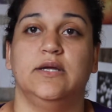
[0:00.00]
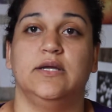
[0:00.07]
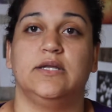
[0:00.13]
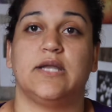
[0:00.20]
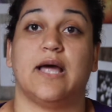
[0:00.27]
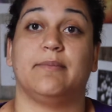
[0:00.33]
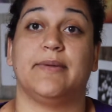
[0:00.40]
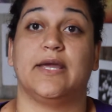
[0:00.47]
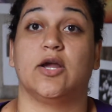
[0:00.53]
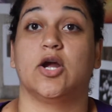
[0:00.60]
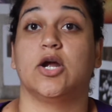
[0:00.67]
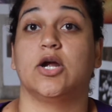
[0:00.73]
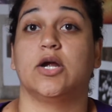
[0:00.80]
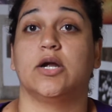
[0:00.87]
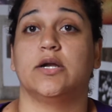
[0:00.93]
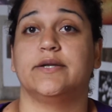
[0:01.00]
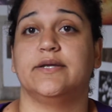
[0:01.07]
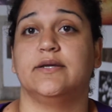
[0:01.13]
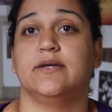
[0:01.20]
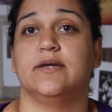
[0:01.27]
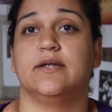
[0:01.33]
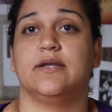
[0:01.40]
not being heard,
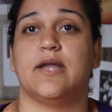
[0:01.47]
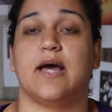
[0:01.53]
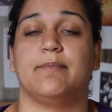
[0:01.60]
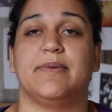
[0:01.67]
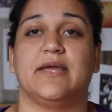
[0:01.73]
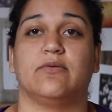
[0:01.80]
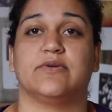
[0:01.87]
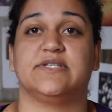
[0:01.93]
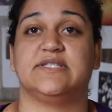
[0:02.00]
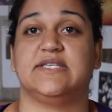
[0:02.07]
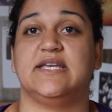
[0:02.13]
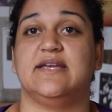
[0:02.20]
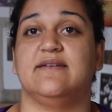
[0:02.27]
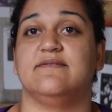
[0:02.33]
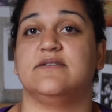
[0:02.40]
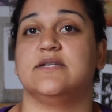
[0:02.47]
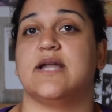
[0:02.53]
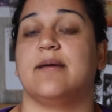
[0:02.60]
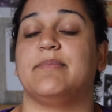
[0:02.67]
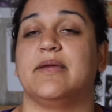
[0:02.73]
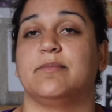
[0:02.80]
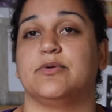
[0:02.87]
not being received,
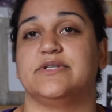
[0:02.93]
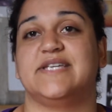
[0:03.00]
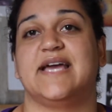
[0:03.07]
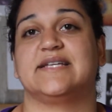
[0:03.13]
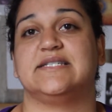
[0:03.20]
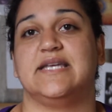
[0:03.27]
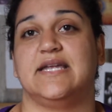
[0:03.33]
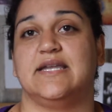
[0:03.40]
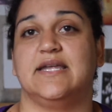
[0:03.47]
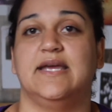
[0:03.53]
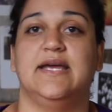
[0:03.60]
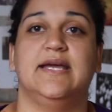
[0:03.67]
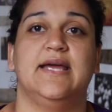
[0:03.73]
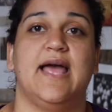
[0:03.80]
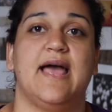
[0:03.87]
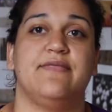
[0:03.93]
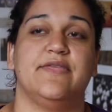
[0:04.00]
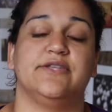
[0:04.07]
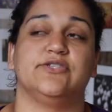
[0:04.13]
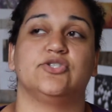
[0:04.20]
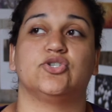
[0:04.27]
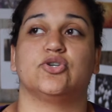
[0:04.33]
not being protected, and
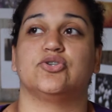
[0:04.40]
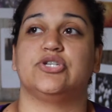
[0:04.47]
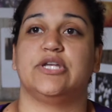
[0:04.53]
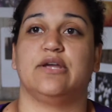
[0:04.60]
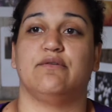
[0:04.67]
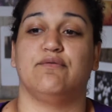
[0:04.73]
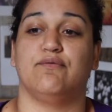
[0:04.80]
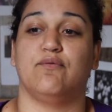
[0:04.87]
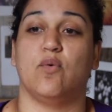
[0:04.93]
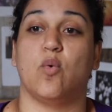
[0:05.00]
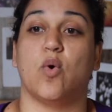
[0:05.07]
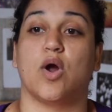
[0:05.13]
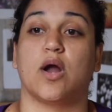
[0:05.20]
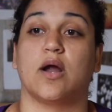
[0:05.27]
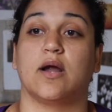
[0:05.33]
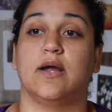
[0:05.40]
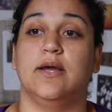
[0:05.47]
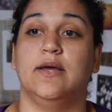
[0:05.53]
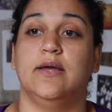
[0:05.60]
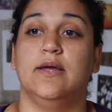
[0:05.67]
then searching for,